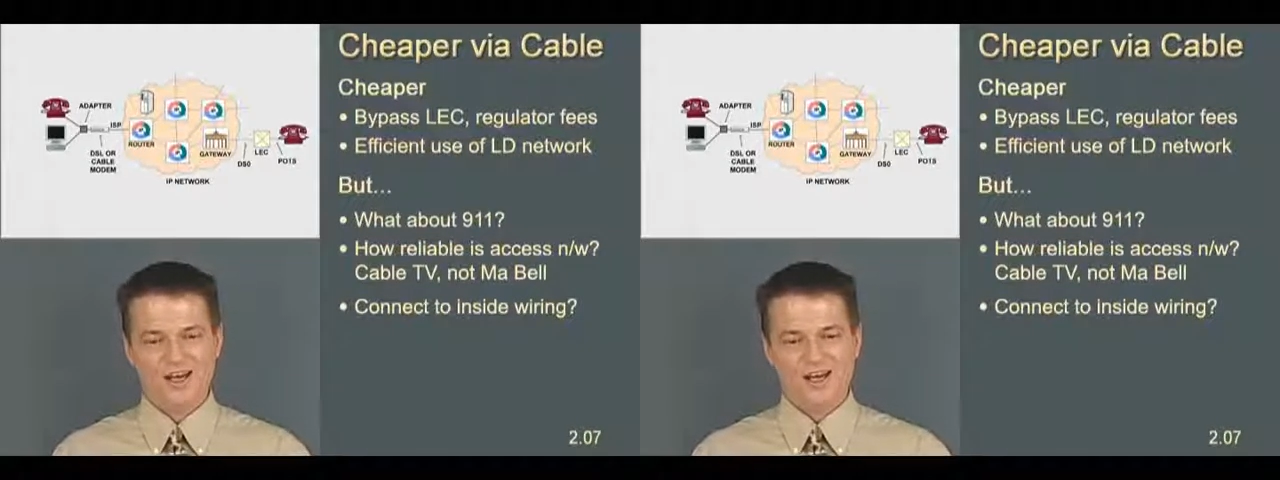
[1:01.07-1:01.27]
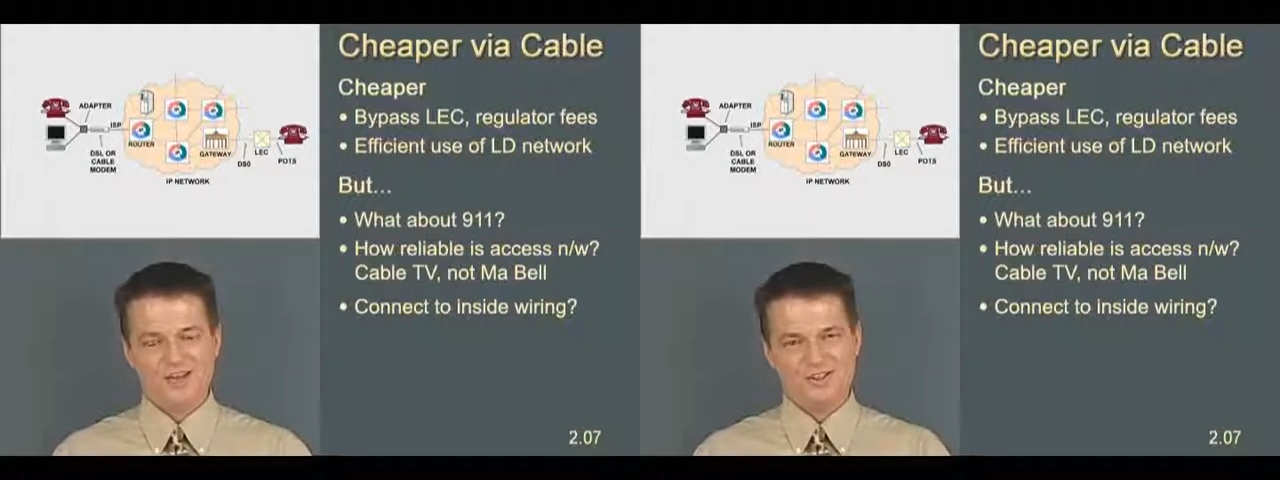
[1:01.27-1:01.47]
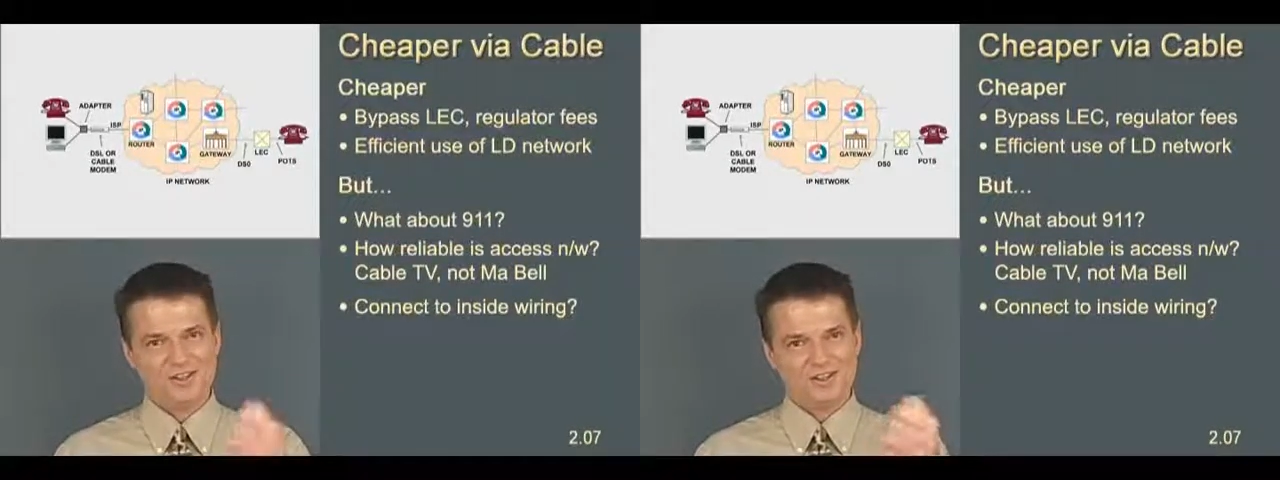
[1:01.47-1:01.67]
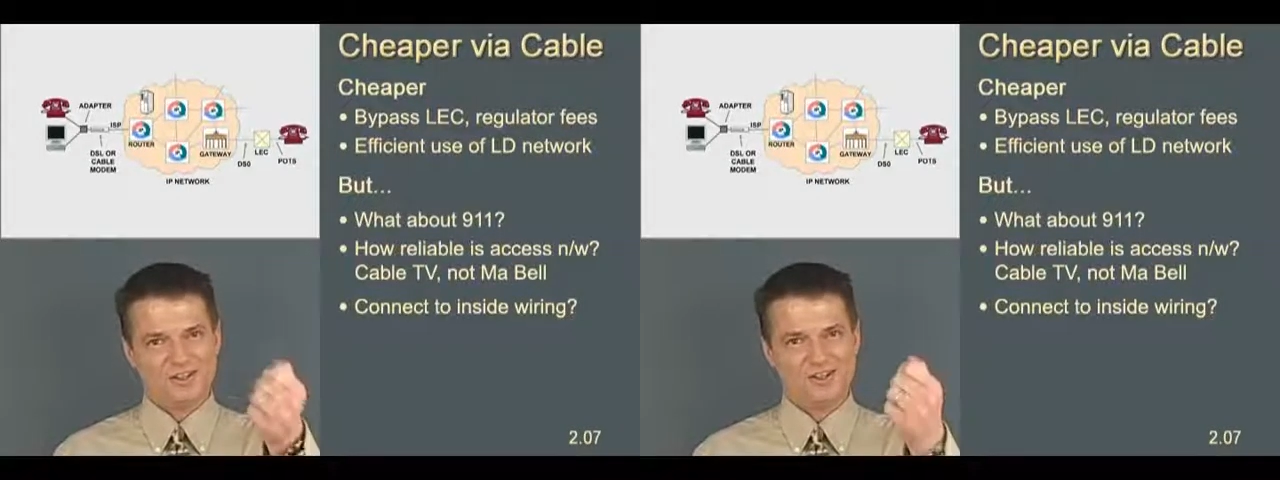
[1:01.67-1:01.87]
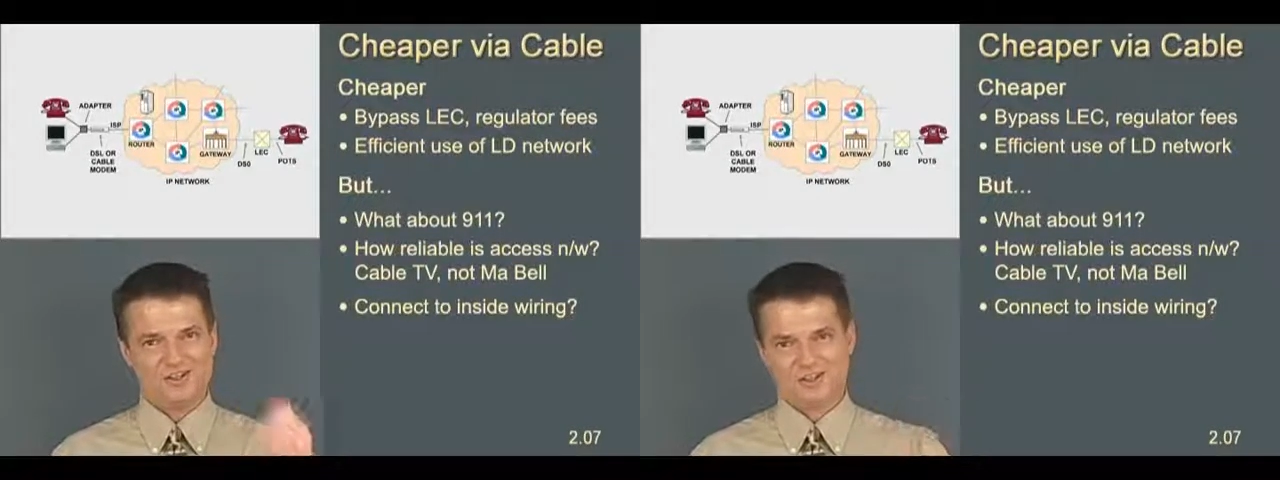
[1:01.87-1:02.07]
And so you
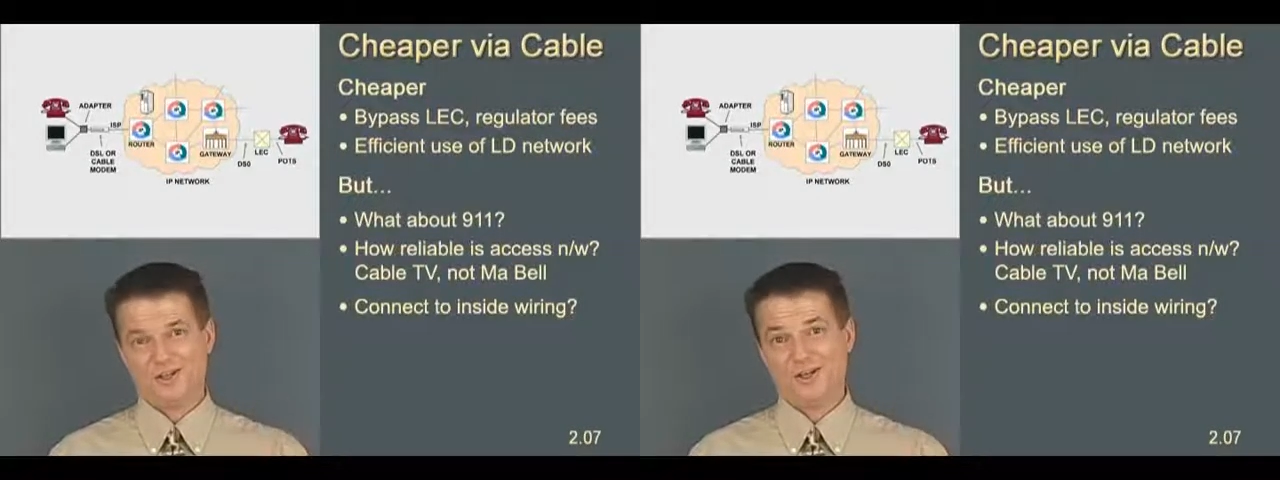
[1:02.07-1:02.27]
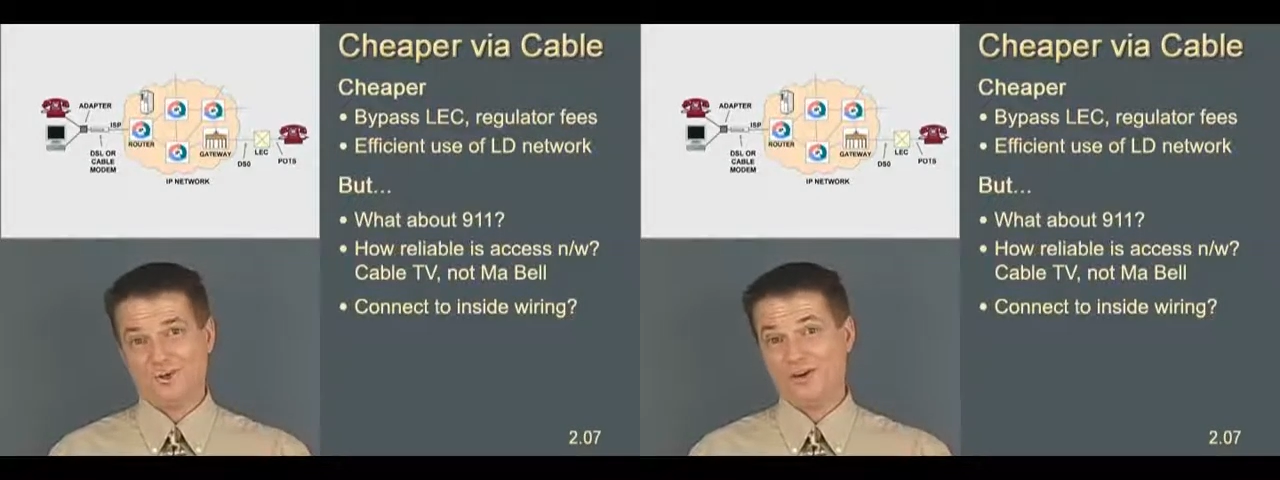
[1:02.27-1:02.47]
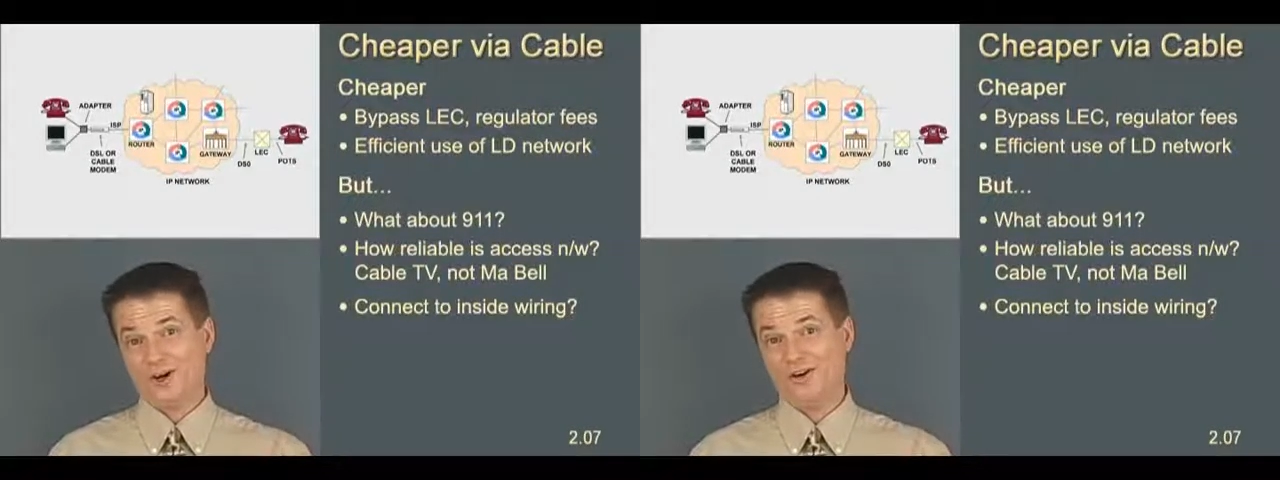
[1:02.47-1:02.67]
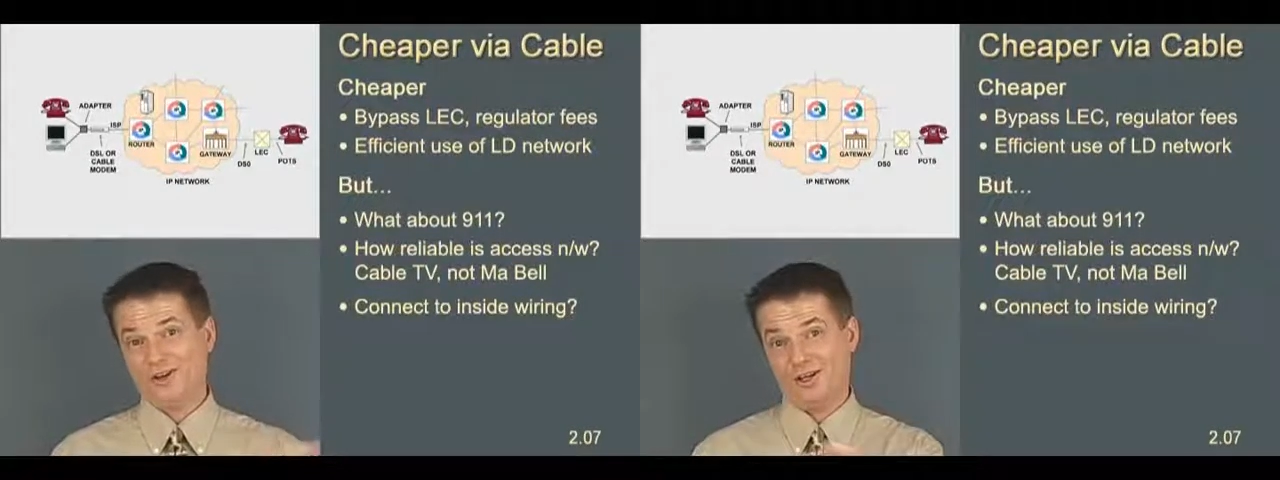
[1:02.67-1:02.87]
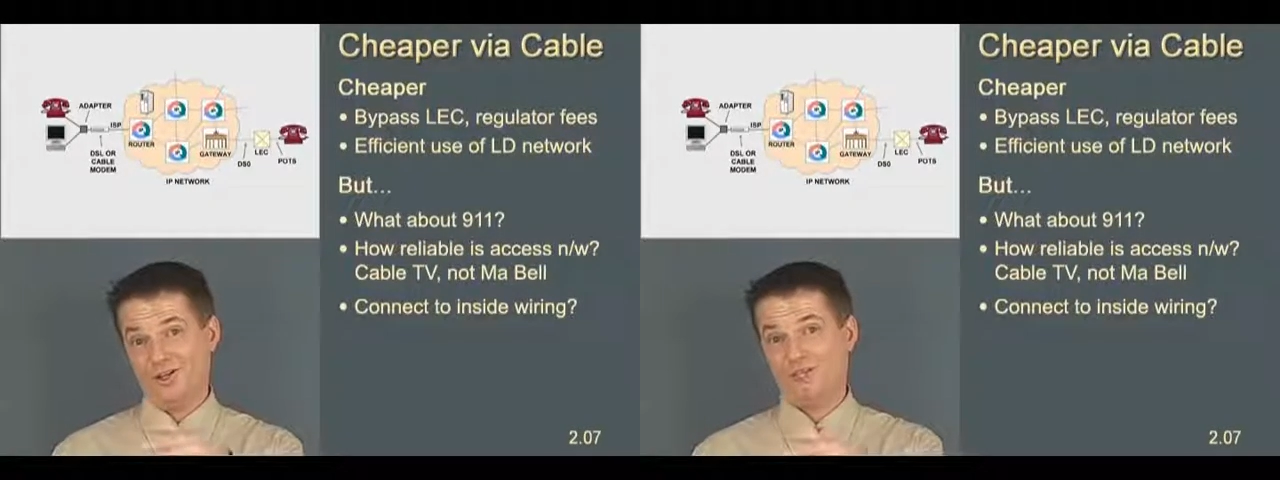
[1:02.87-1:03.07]
take your inside
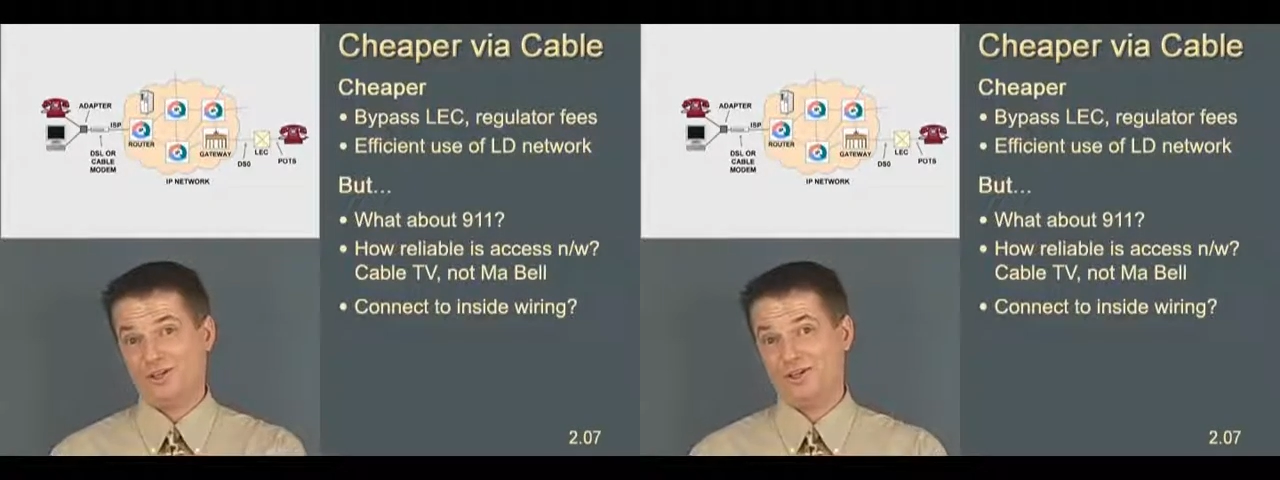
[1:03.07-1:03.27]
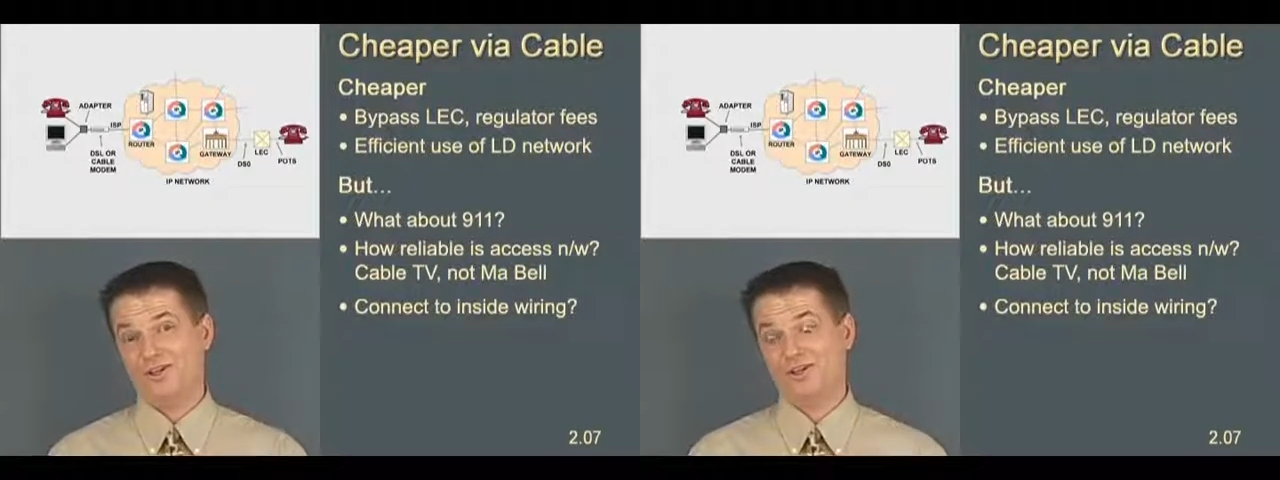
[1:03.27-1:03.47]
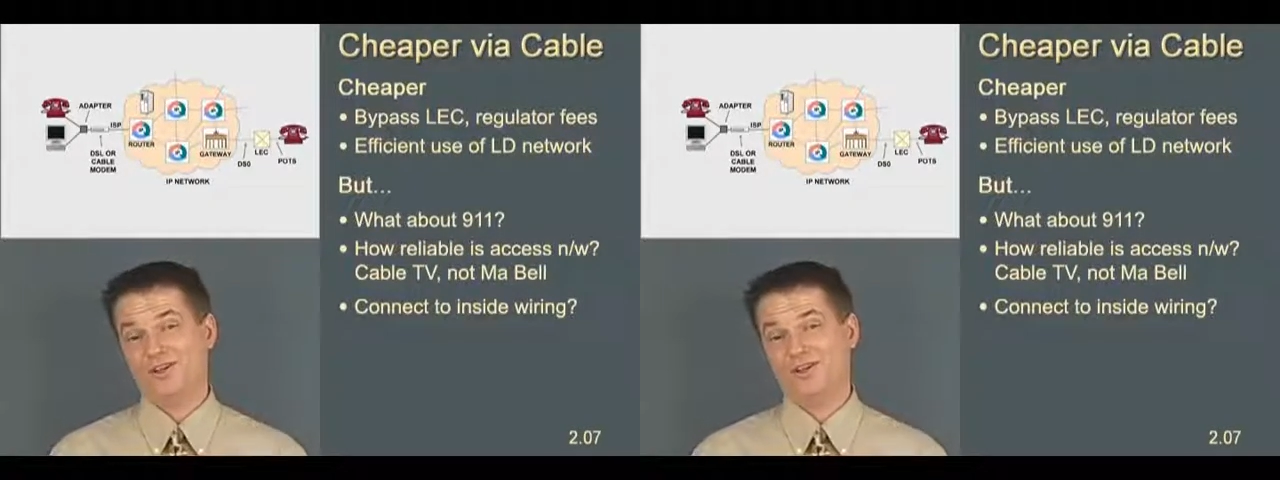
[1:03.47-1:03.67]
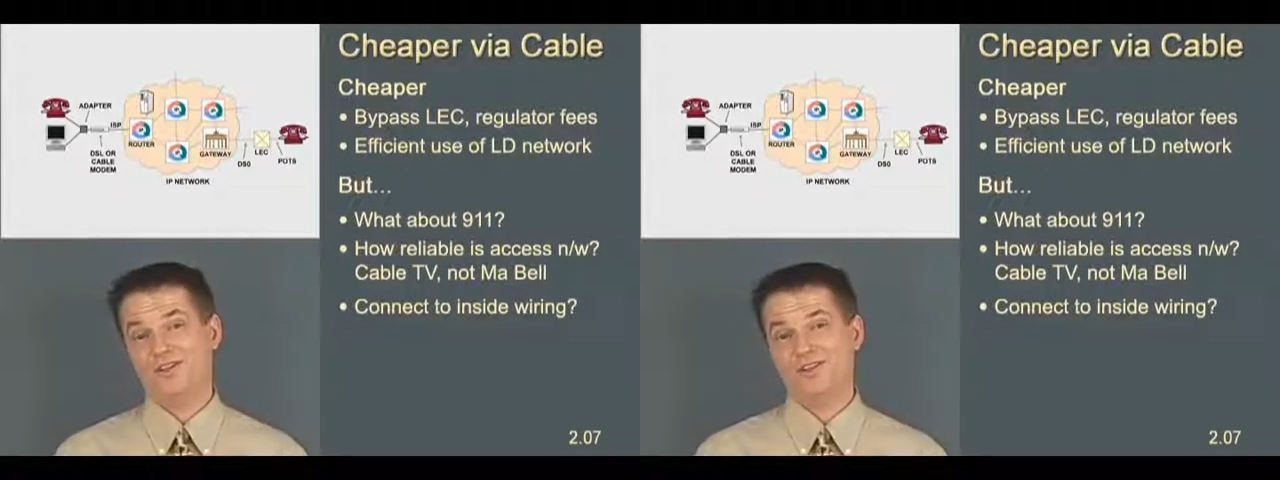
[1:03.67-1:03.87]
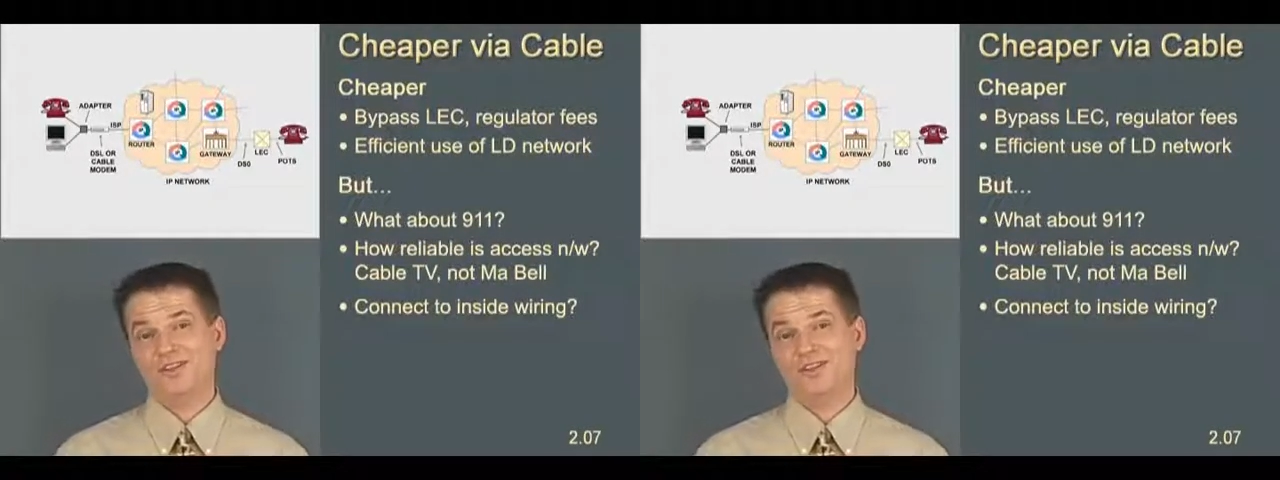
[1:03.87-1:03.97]
wiring and plug it onto this